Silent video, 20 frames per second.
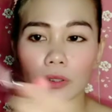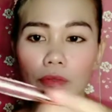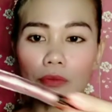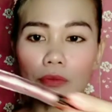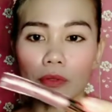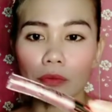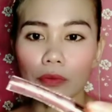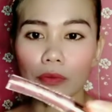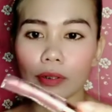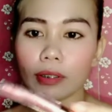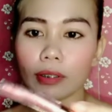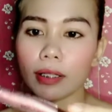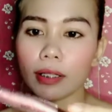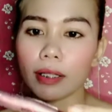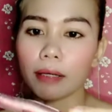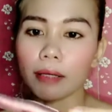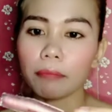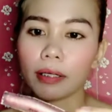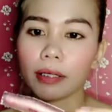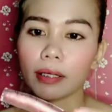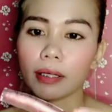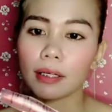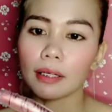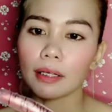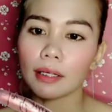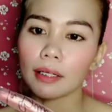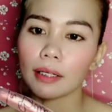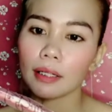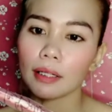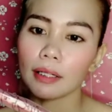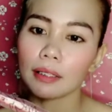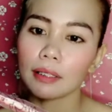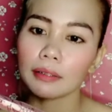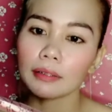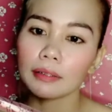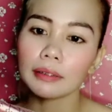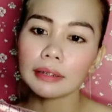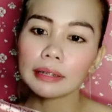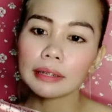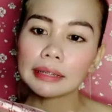Rose.
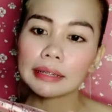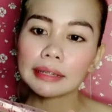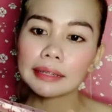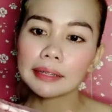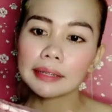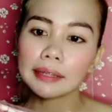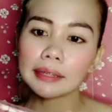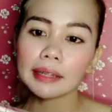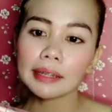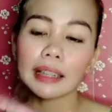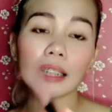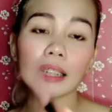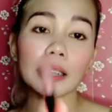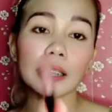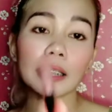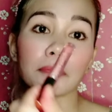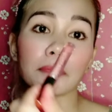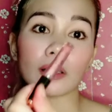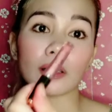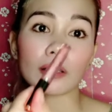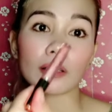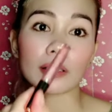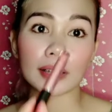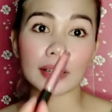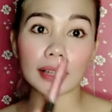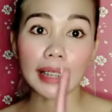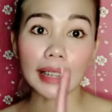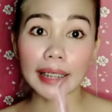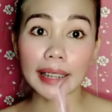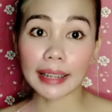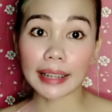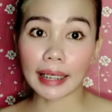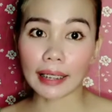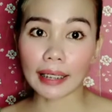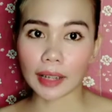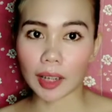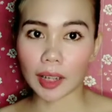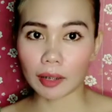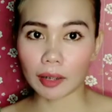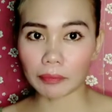Lablab Lip Gloss. Try natin.